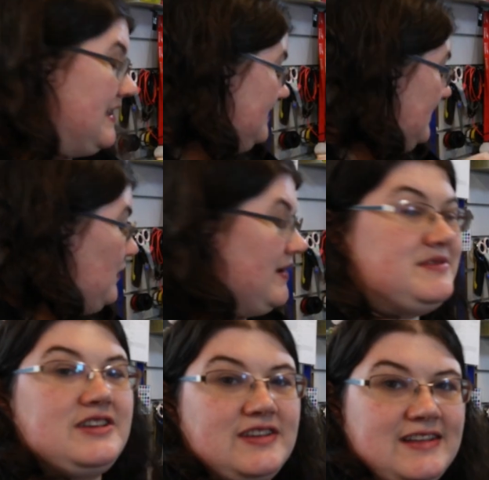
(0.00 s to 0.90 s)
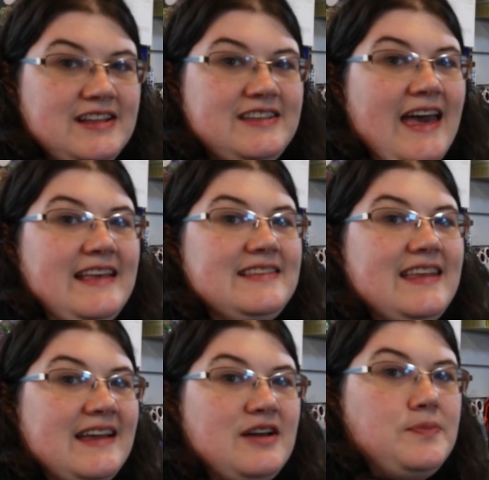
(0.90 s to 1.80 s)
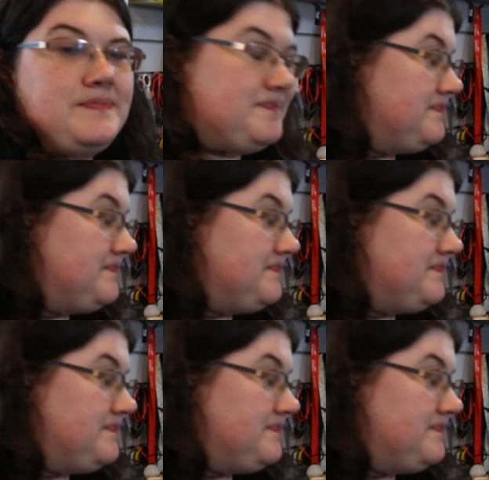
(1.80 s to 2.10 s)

So I'm just going to test it out.